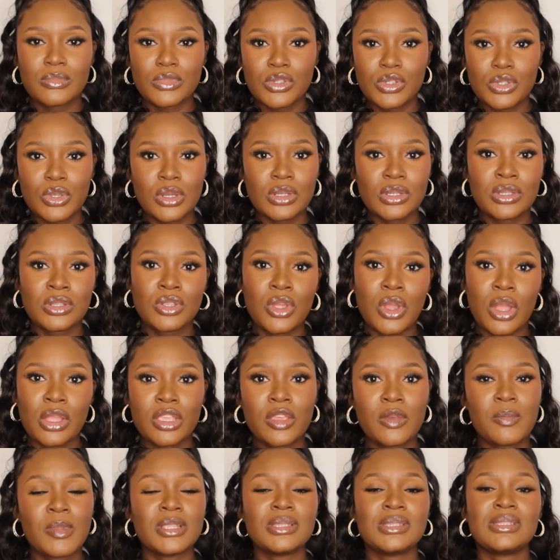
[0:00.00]
certain
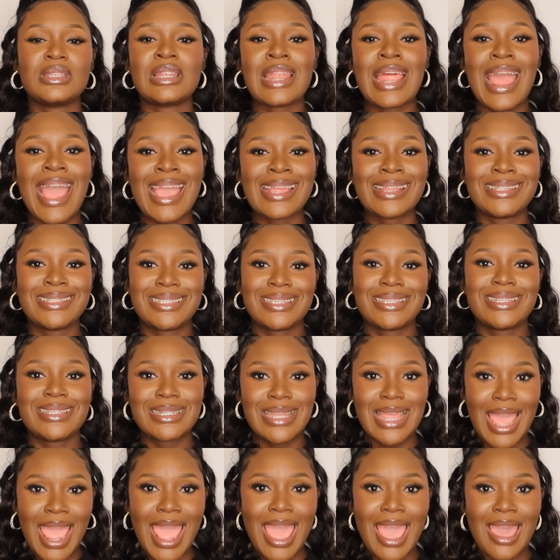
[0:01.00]
documents that I didn't
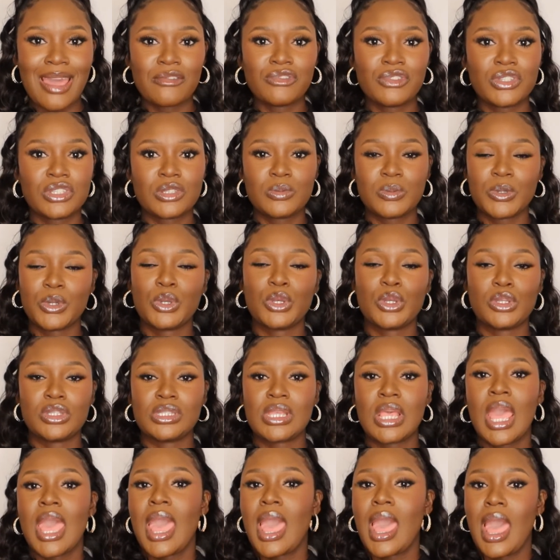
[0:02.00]
have just because
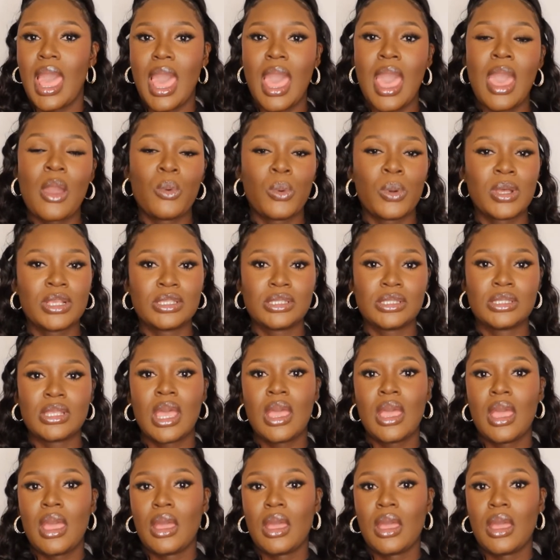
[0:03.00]
I was